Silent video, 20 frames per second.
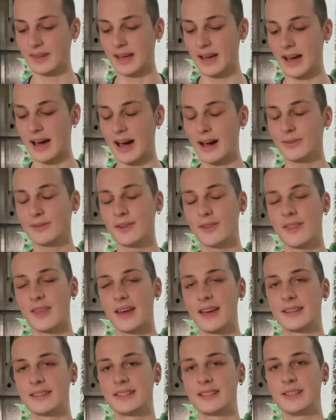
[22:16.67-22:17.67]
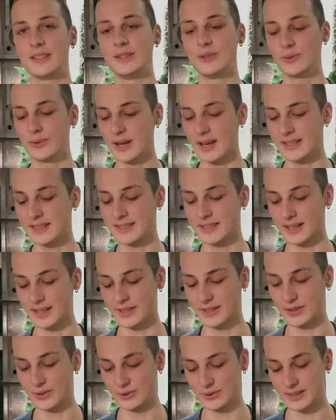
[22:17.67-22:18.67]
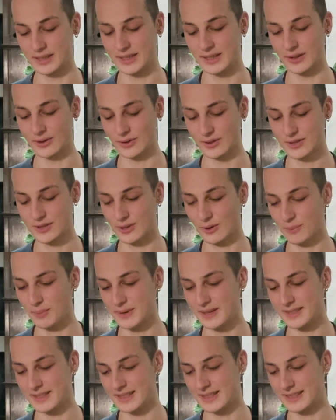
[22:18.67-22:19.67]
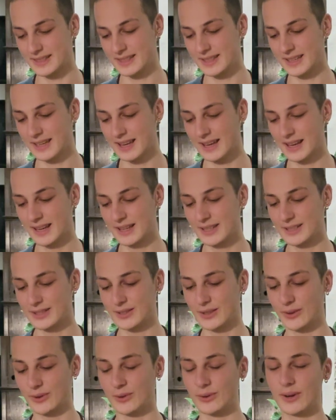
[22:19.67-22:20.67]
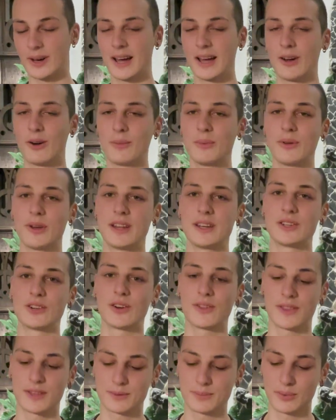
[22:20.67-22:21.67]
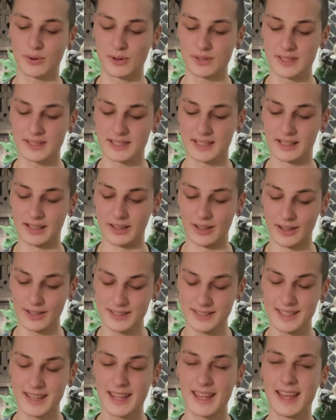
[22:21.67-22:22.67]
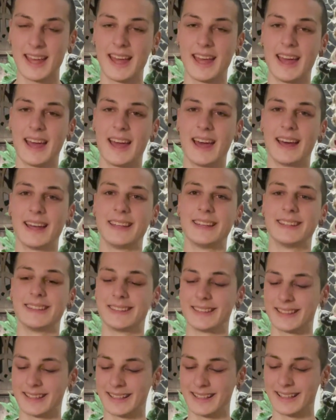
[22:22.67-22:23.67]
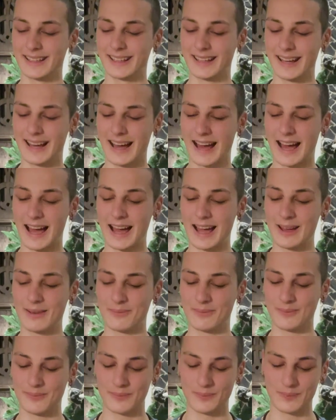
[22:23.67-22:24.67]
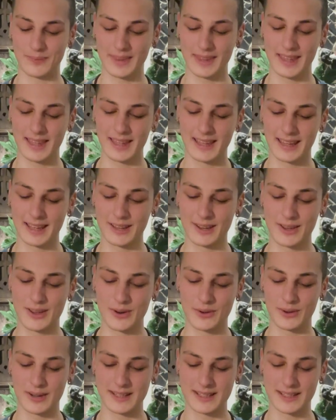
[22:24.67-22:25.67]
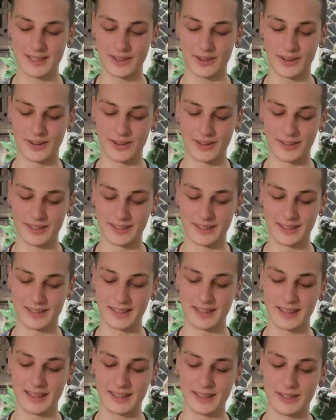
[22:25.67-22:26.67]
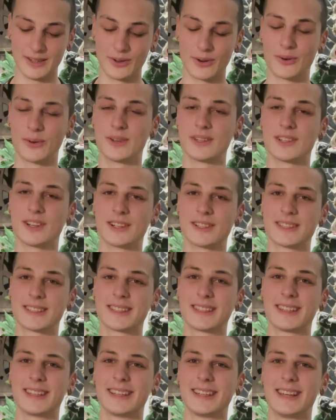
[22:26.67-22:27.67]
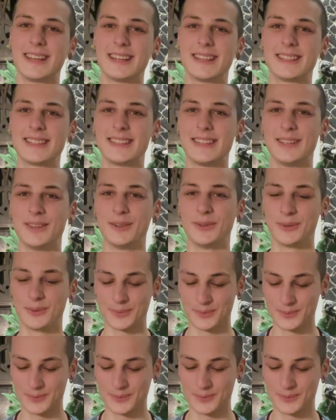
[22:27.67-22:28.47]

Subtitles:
after that, you can start using your soap pieces. So I hope you enjoyed this process a lot, and I'm curious on your results. See you.